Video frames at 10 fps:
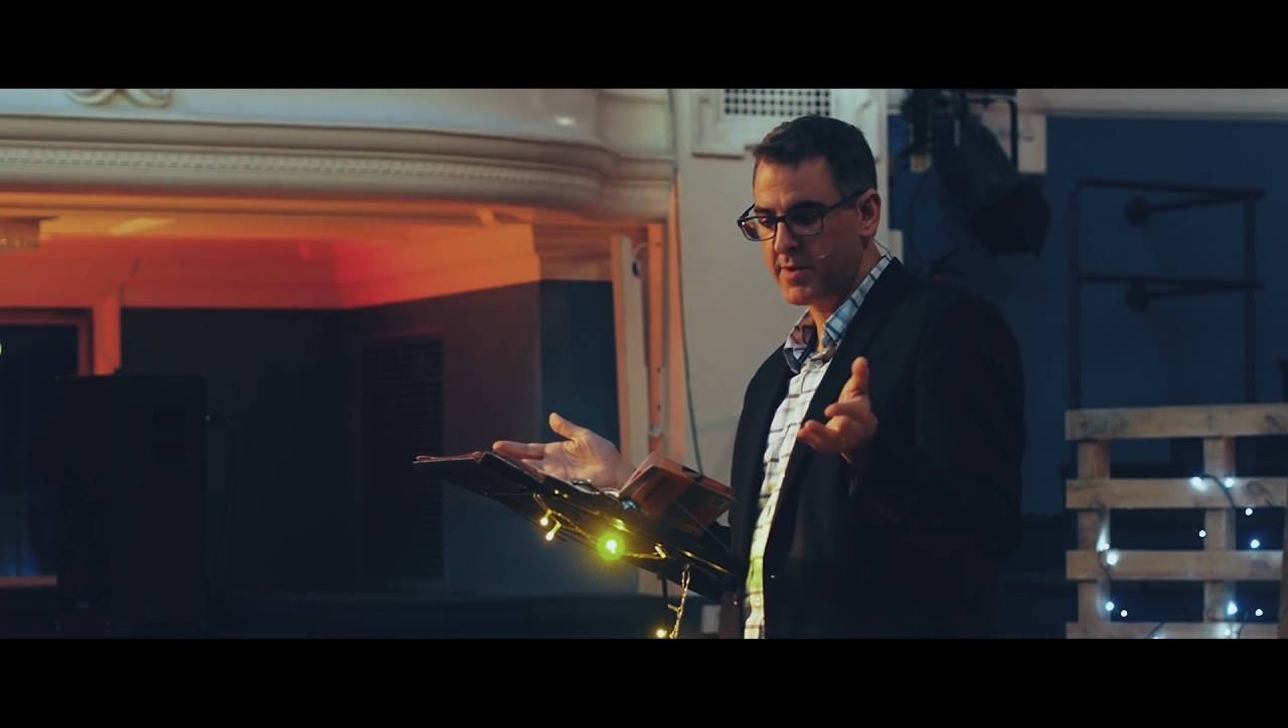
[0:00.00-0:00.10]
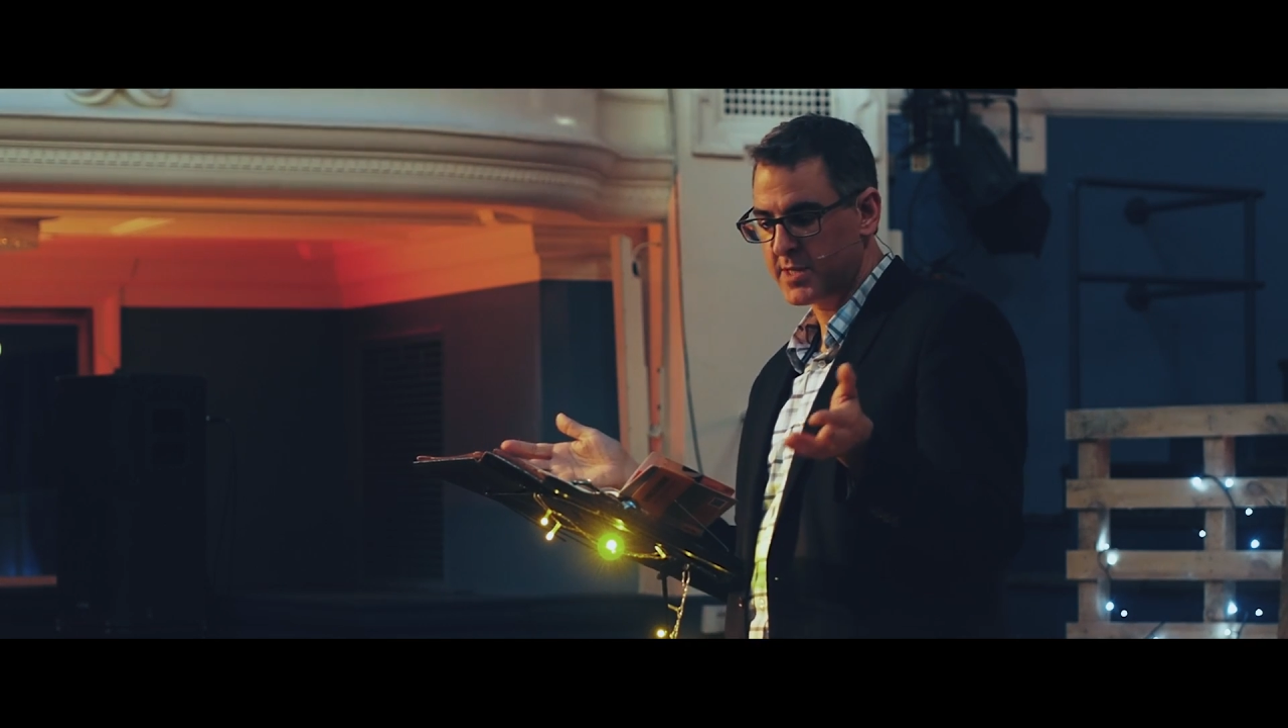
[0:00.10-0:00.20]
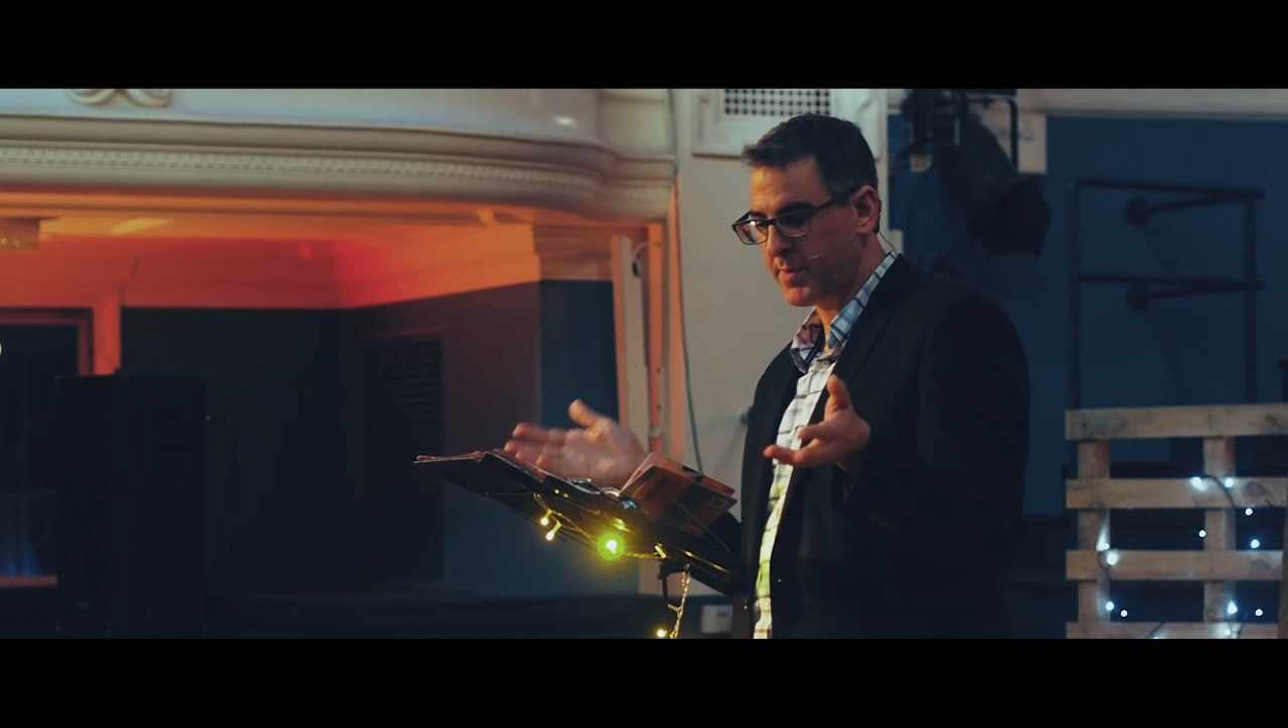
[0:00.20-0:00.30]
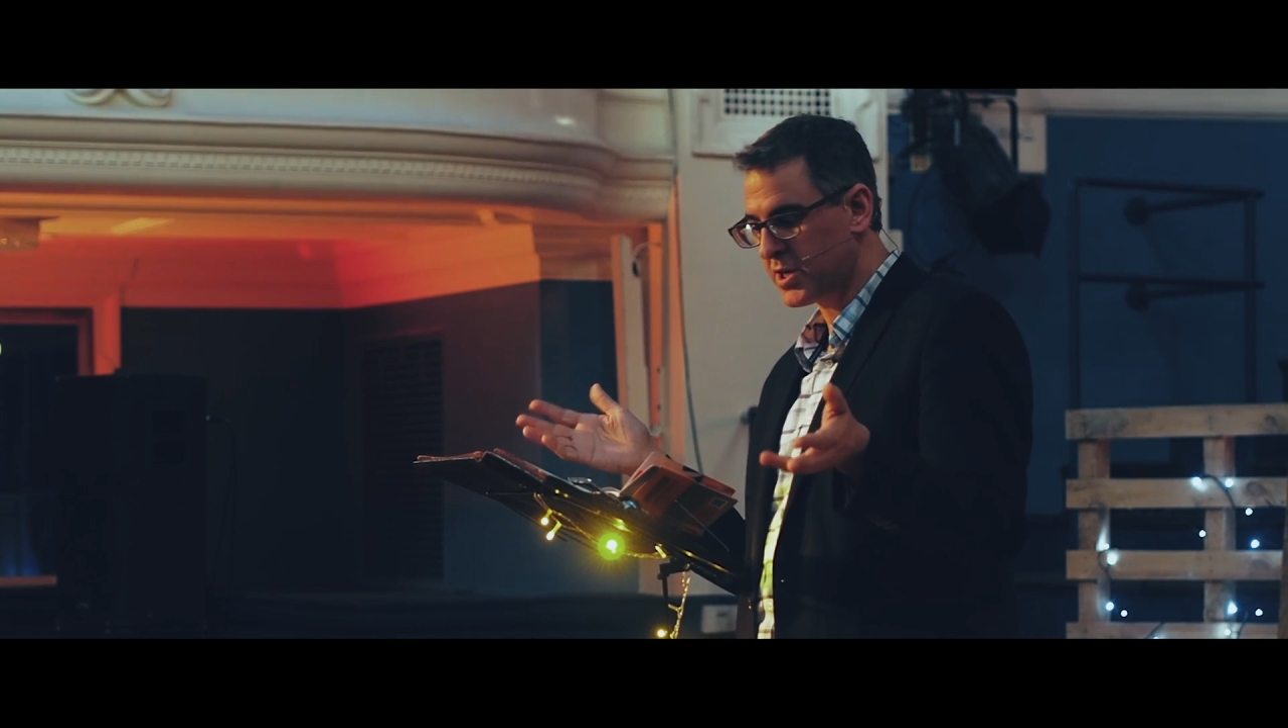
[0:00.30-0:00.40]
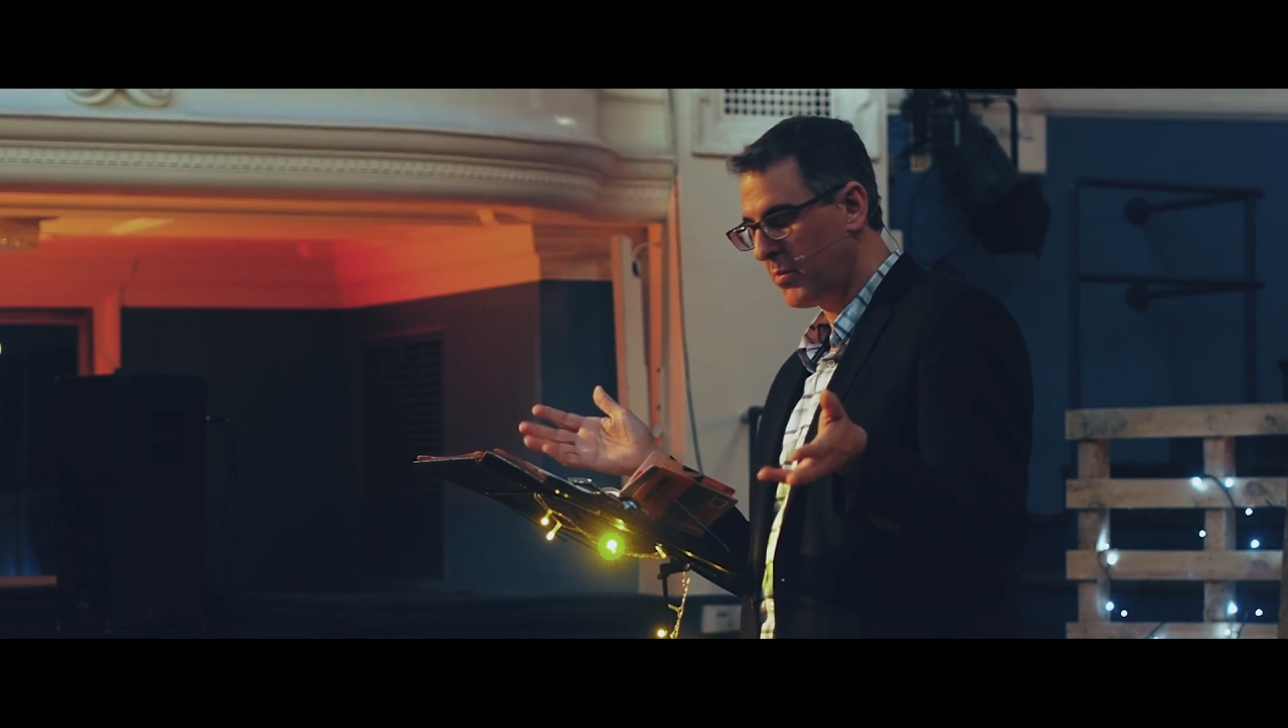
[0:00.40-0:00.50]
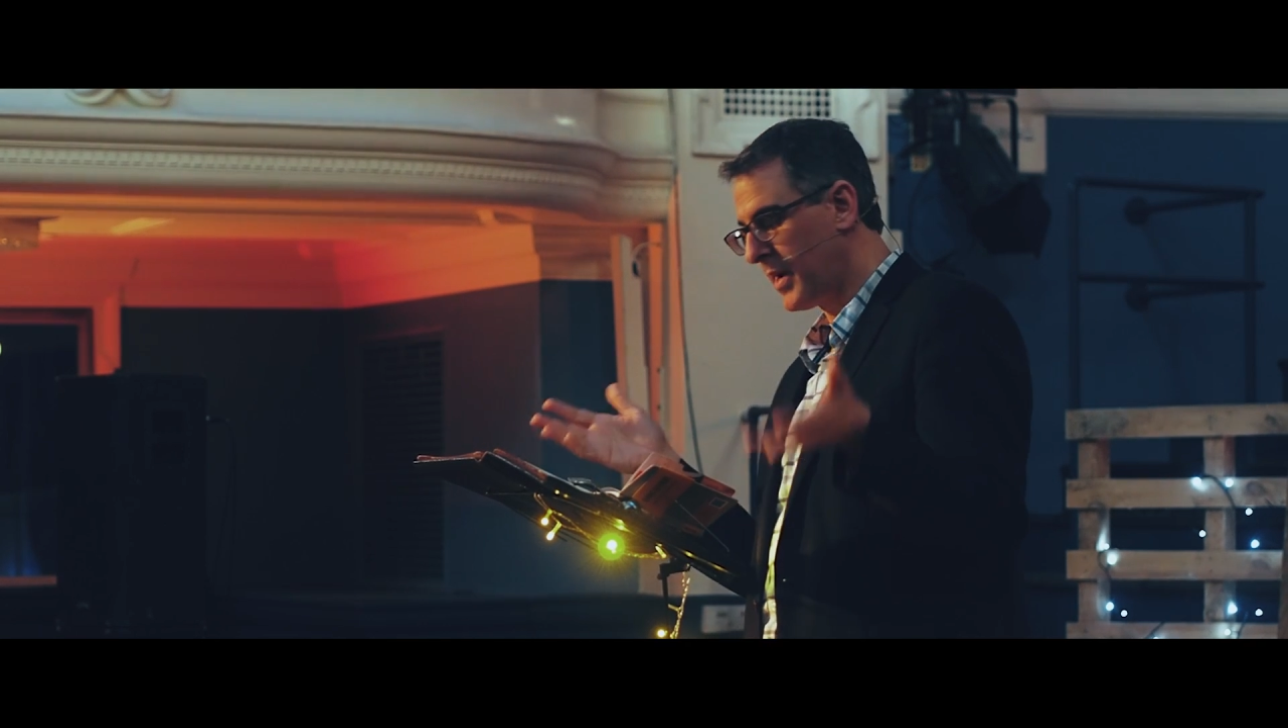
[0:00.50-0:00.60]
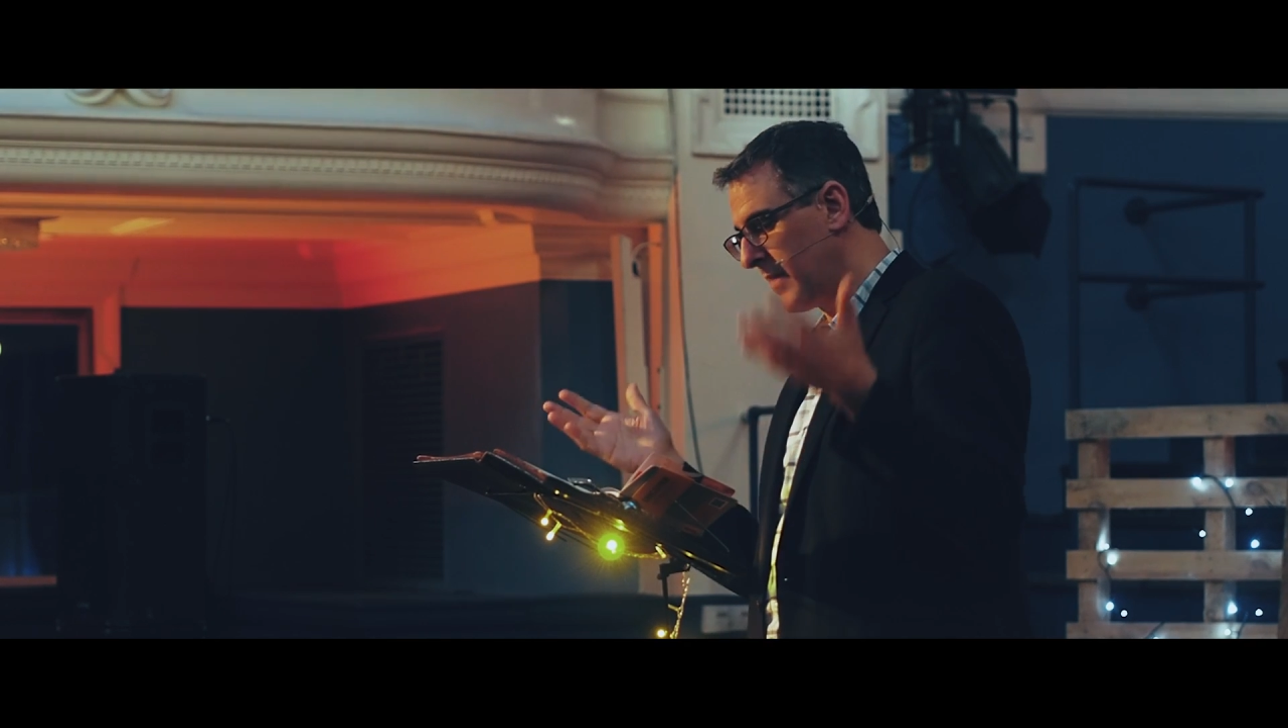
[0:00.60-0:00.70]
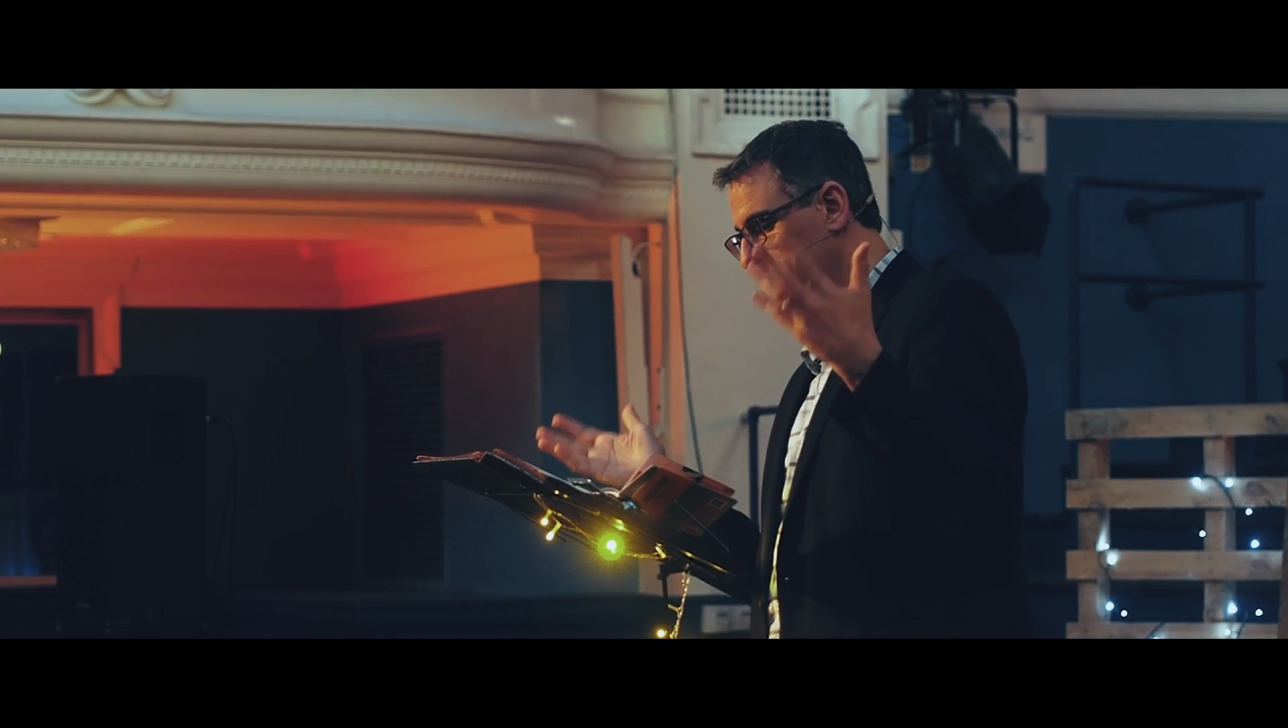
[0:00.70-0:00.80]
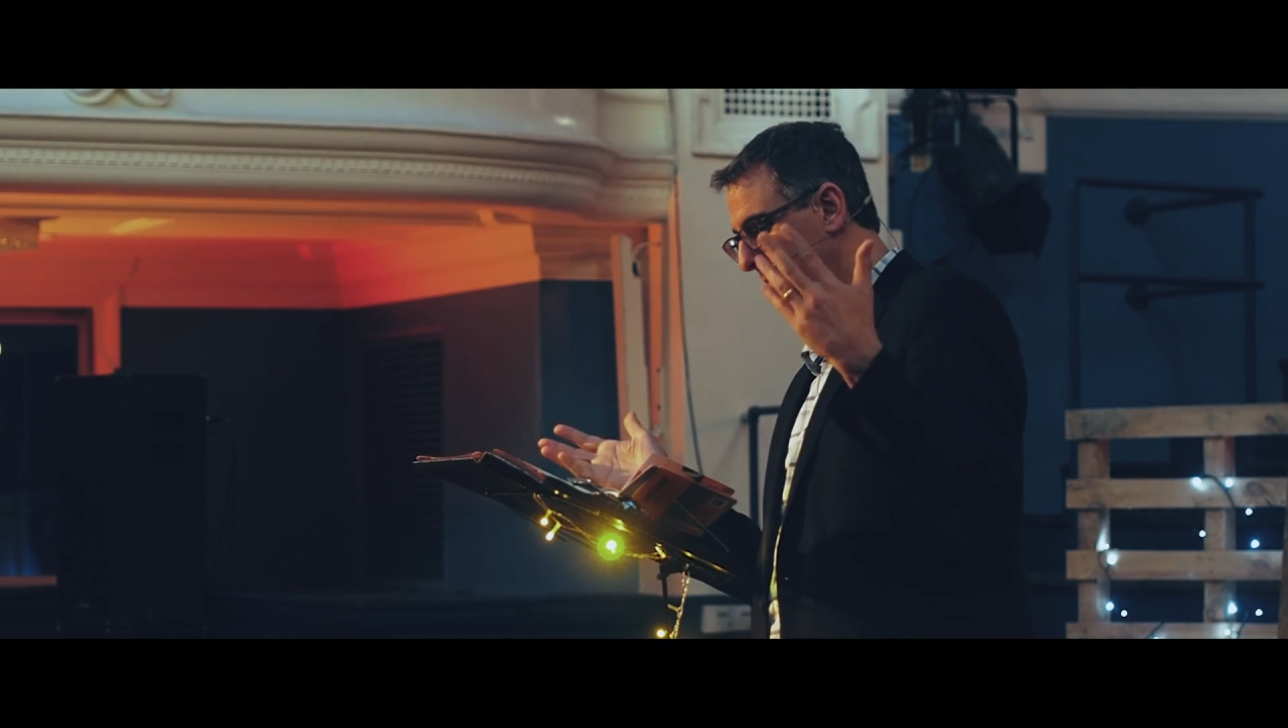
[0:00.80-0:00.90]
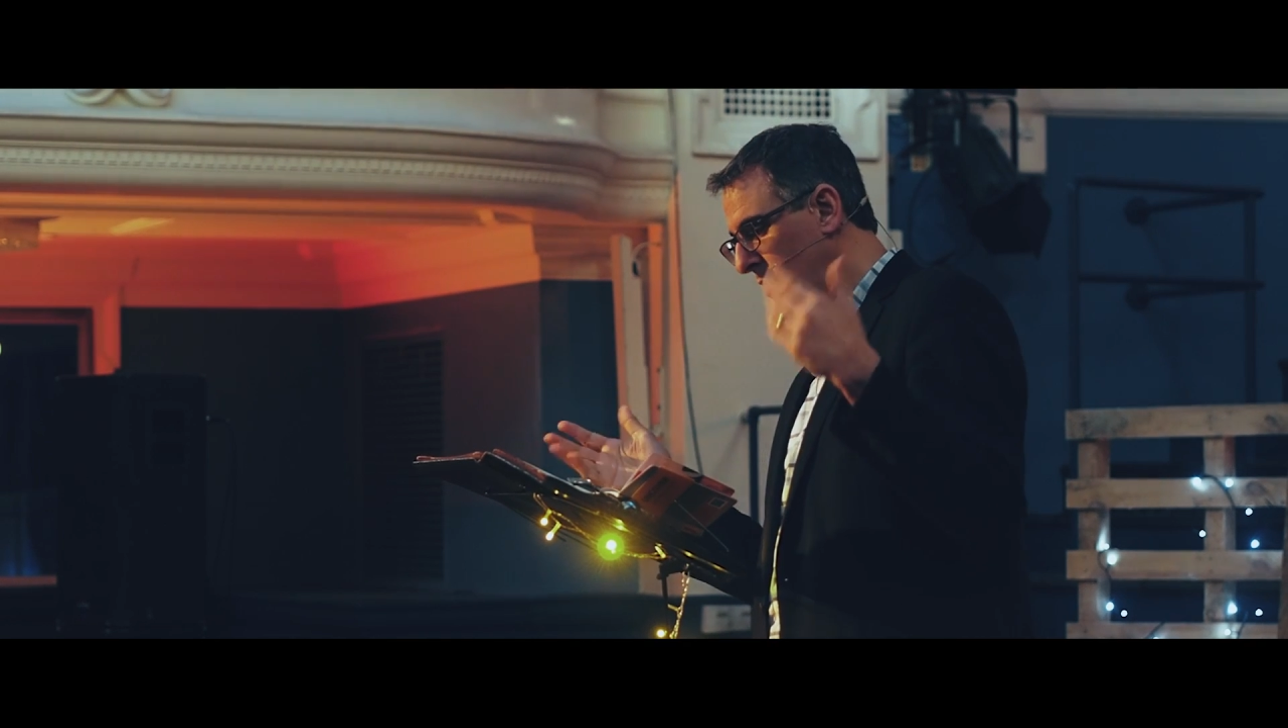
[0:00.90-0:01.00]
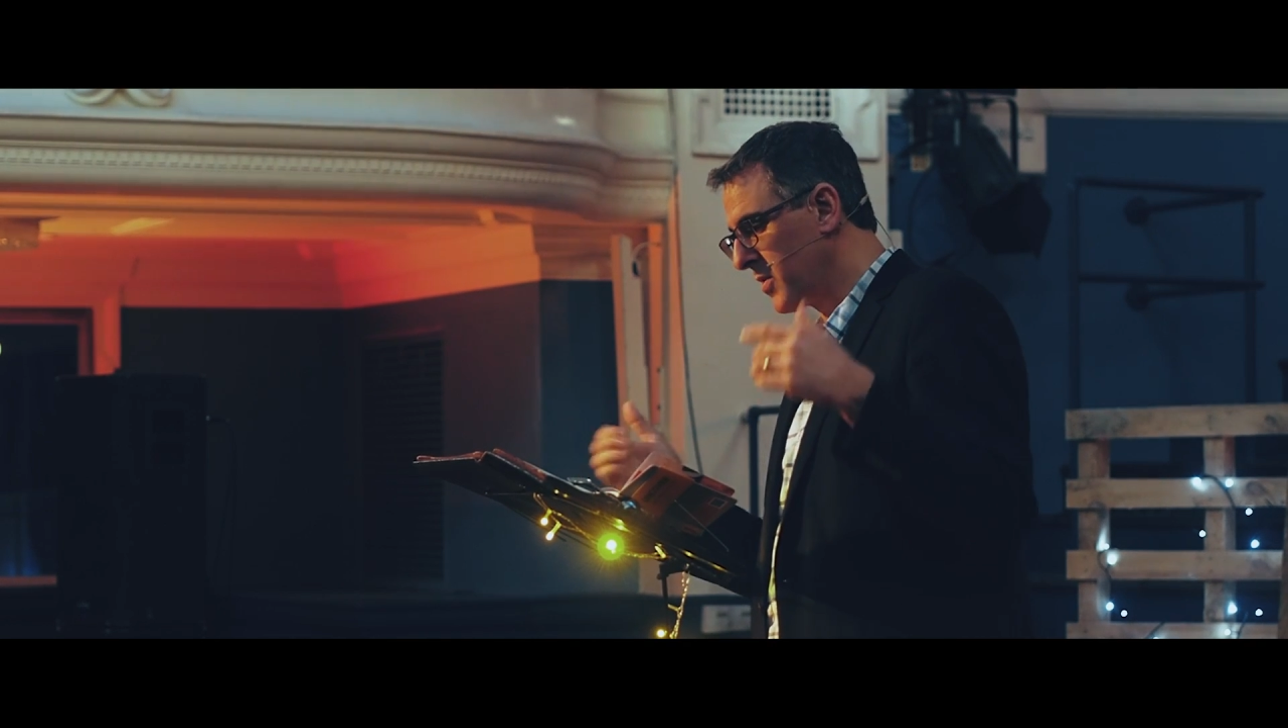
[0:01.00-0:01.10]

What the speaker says: especially when I have to speak